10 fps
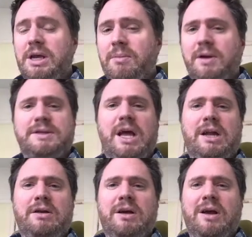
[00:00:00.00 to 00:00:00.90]
Because
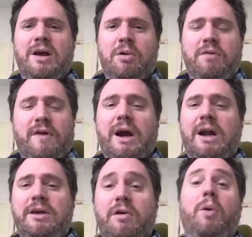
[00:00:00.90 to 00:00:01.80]
then, quite
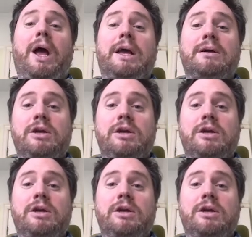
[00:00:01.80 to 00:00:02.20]
frankly, you're away.